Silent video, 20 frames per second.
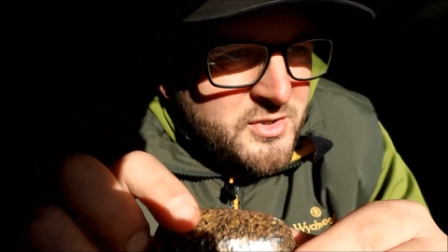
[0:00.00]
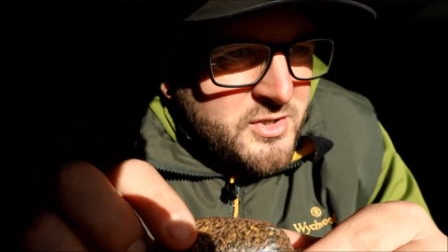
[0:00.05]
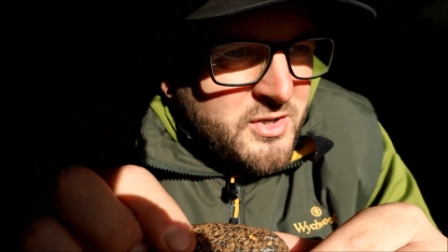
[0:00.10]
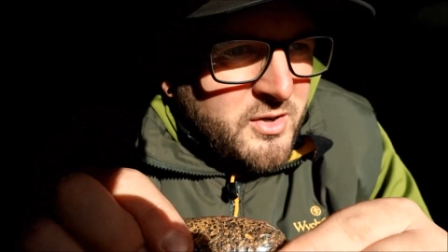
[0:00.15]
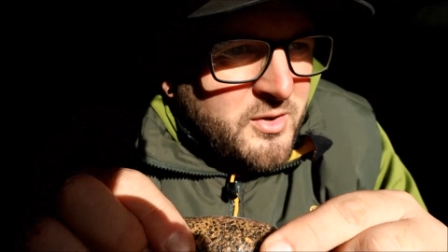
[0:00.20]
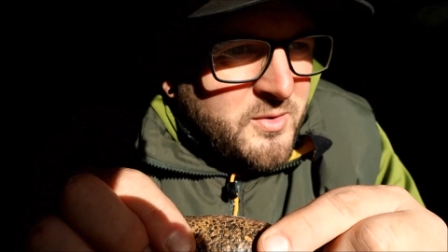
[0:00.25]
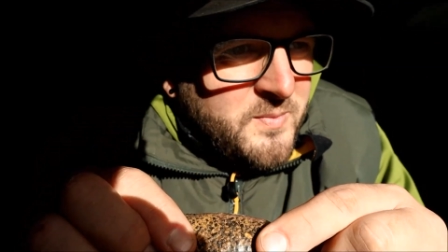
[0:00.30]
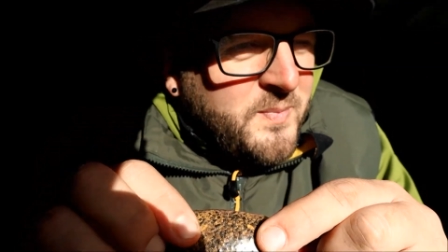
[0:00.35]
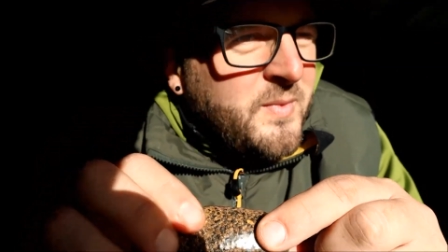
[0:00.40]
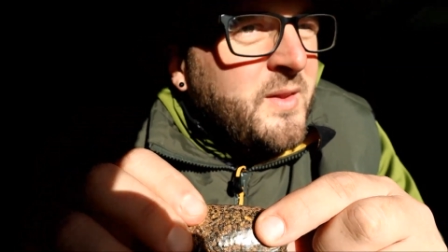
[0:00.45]

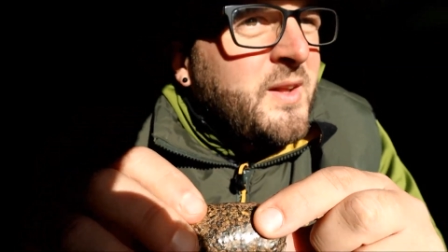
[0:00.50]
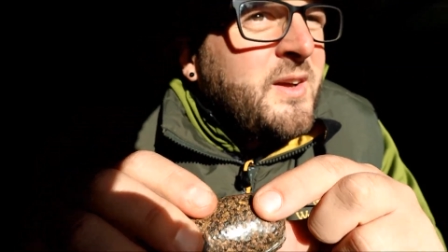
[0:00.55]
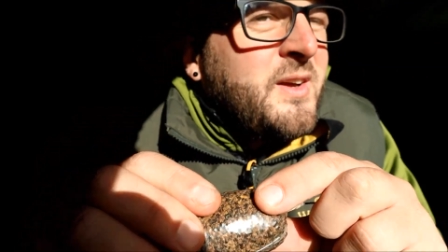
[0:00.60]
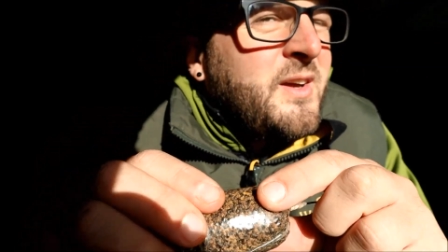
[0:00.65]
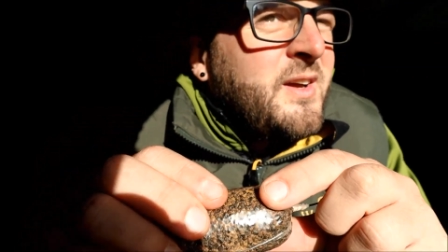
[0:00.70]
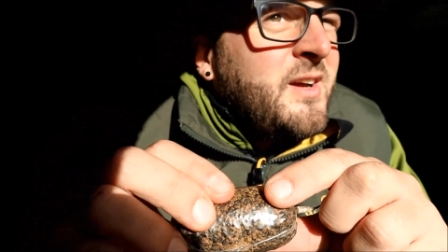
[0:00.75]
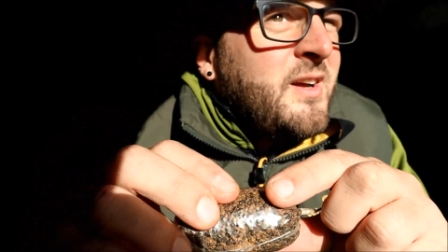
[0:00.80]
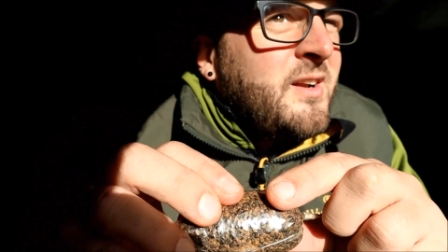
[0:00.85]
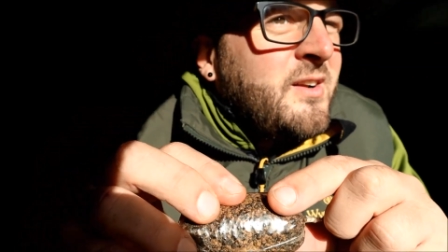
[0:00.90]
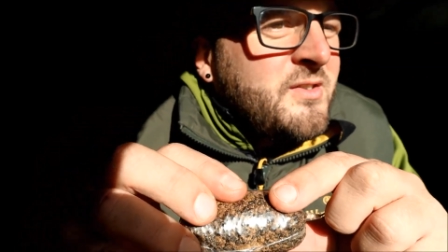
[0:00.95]
So
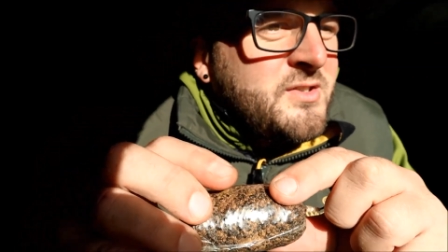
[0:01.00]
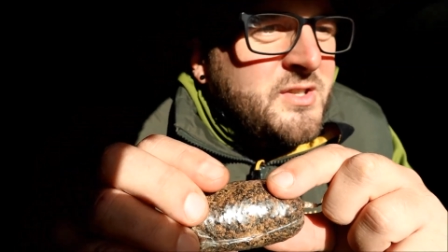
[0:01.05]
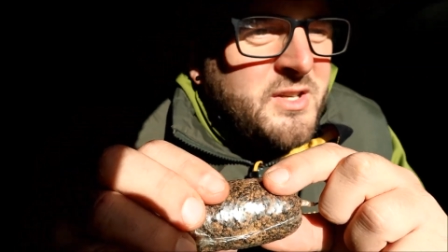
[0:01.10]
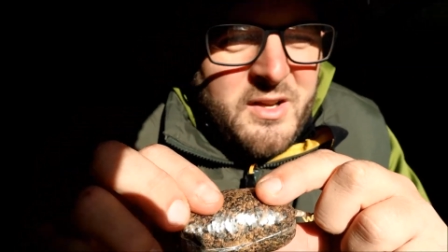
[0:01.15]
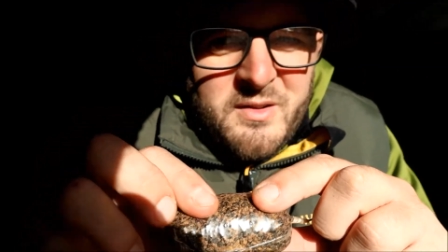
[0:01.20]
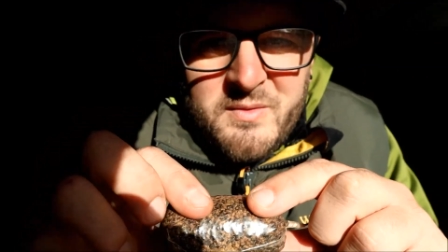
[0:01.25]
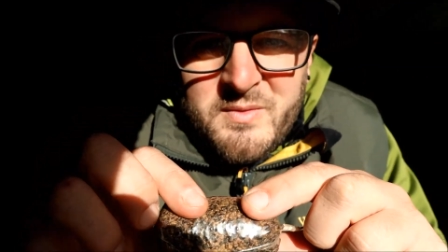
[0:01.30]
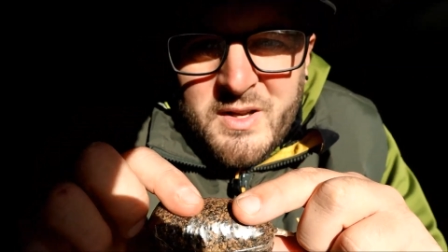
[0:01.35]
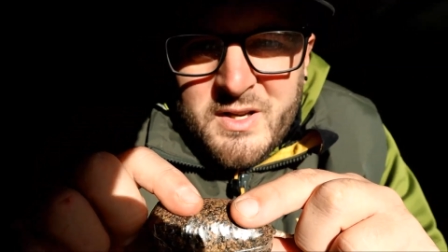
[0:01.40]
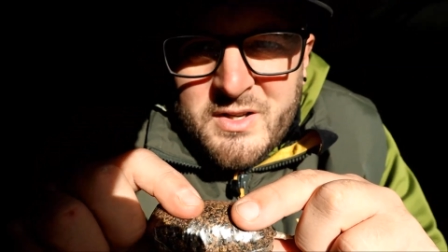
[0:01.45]
like I
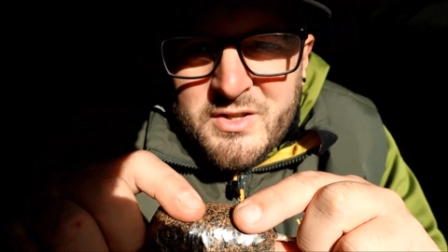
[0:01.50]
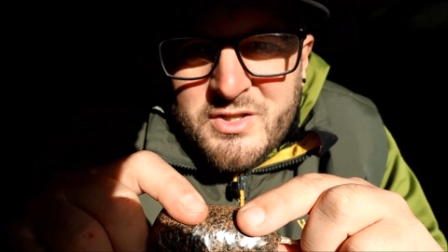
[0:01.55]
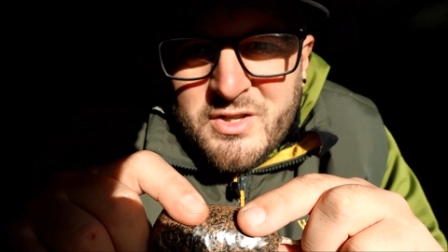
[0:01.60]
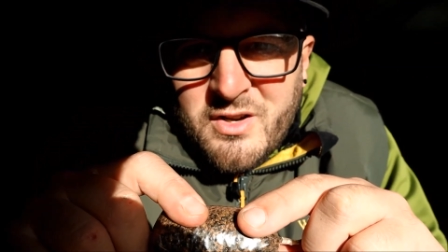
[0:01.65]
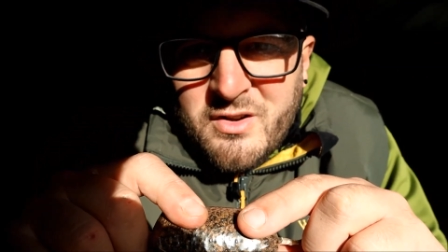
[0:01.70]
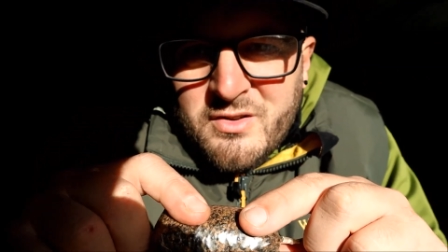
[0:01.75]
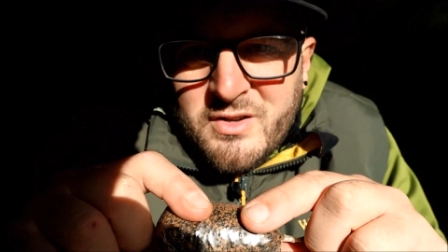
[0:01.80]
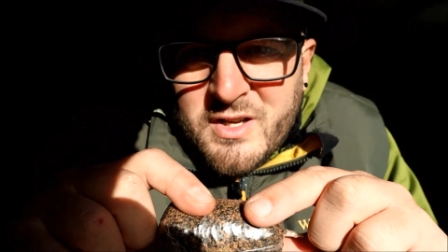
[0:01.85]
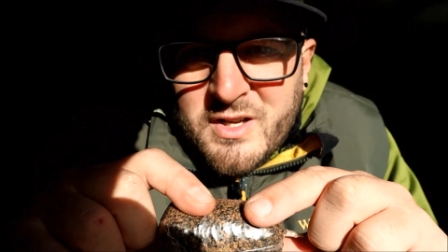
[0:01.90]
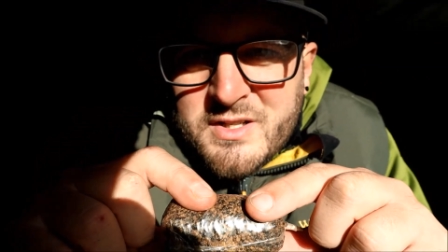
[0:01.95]
say, that
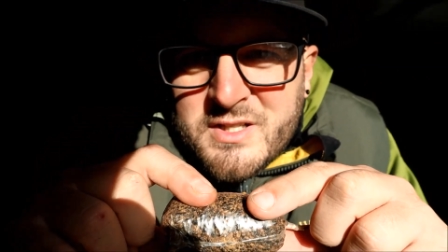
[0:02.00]
sun